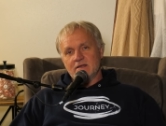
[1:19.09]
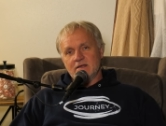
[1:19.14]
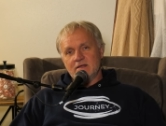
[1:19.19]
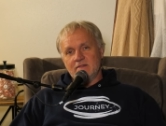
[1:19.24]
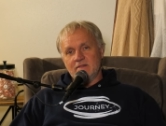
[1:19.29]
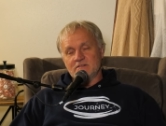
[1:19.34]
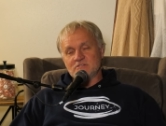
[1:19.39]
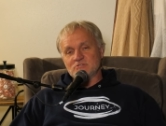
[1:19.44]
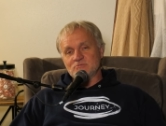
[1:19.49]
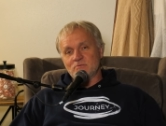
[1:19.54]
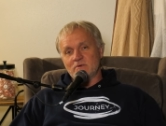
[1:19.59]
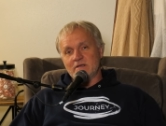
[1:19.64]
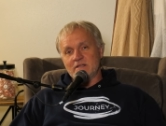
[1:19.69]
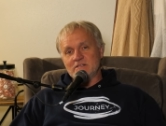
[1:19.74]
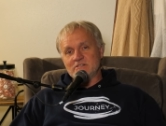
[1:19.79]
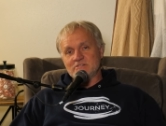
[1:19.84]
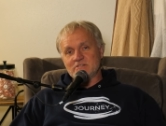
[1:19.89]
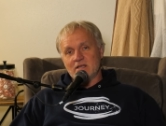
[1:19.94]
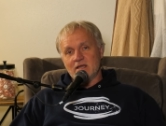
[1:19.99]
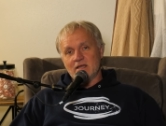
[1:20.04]
And this is what he
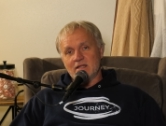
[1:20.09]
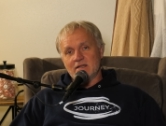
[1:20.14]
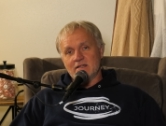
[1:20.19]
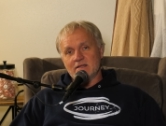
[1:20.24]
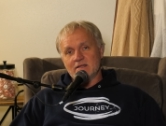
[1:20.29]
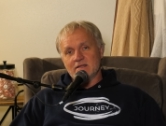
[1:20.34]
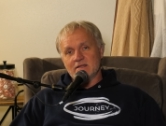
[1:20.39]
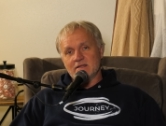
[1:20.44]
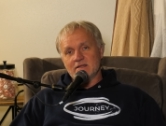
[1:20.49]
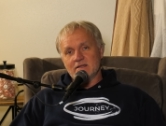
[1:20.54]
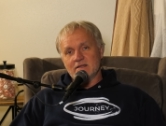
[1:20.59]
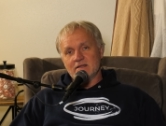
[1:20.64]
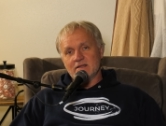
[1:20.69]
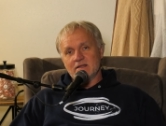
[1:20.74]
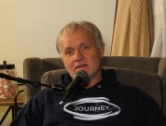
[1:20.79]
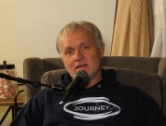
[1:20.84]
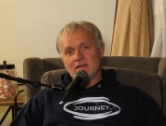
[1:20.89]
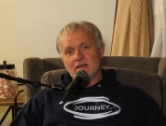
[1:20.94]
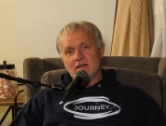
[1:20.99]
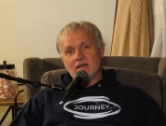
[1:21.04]
said
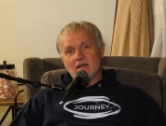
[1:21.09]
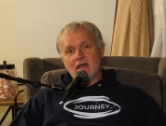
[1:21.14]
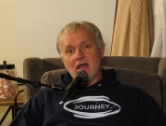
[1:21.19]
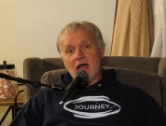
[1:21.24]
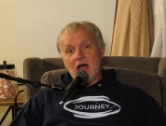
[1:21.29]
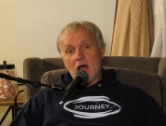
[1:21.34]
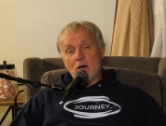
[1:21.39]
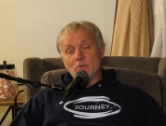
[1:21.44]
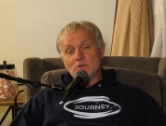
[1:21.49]
I